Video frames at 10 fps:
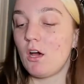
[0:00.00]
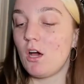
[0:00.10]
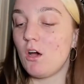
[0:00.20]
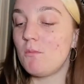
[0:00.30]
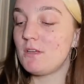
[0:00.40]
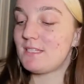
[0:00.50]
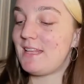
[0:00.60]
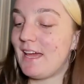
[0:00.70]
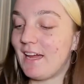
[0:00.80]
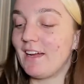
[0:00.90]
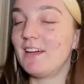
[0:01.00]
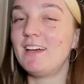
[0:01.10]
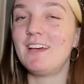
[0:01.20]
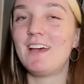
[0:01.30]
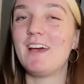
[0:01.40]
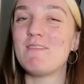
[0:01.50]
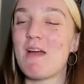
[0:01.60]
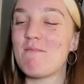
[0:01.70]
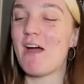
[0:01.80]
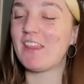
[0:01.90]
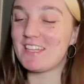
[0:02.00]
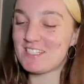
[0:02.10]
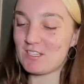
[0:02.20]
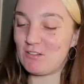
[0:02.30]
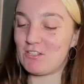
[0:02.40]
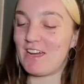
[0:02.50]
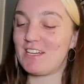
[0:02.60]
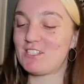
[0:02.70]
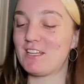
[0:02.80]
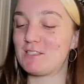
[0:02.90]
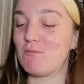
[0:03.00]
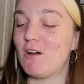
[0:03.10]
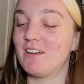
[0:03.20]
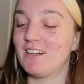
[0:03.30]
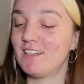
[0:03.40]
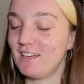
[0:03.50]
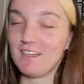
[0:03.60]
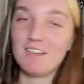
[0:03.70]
Almost there. My mouth is so dry. I should get some water.